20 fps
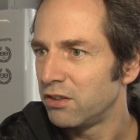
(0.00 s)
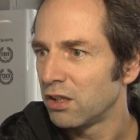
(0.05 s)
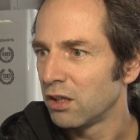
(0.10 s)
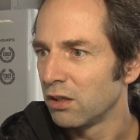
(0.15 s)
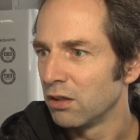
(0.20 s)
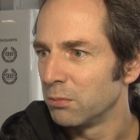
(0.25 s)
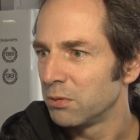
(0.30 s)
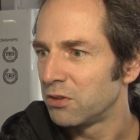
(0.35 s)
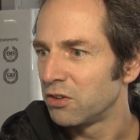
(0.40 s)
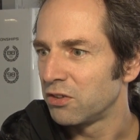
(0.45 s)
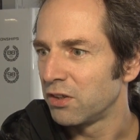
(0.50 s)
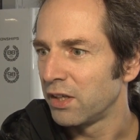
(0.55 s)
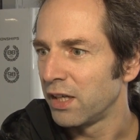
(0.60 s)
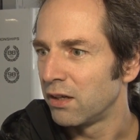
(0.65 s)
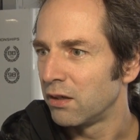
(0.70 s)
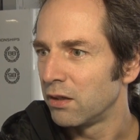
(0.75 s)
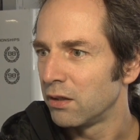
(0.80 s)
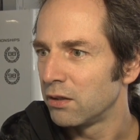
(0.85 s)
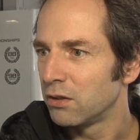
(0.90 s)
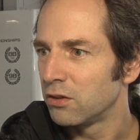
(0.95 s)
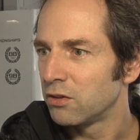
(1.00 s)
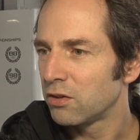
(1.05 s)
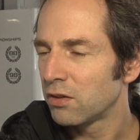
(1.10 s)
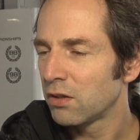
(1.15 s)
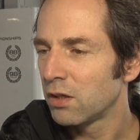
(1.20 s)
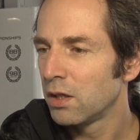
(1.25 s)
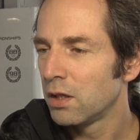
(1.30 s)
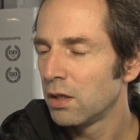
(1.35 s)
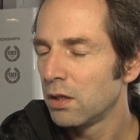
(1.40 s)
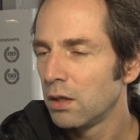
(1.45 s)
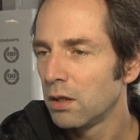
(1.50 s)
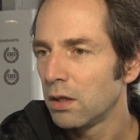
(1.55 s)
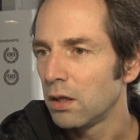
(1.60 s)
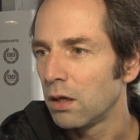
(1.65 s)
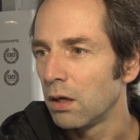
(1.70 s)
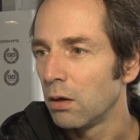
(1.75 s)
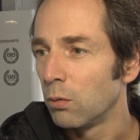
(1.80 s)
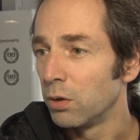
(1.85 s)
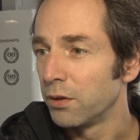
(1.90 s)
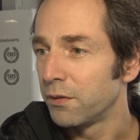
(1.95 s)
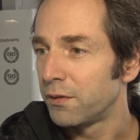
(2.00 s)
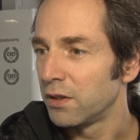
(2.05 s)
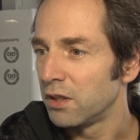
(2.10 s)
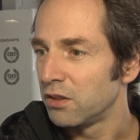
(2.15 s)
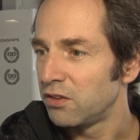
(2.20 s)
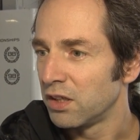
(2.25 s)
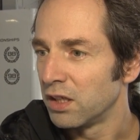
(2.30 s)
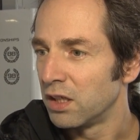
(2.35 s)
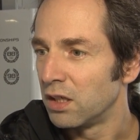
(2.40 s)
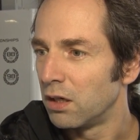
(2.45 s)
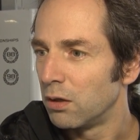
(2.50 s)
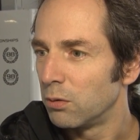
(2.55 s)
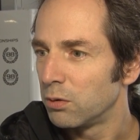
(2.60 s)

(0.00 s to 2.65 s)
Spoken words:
kilometres an hour. There's 130R,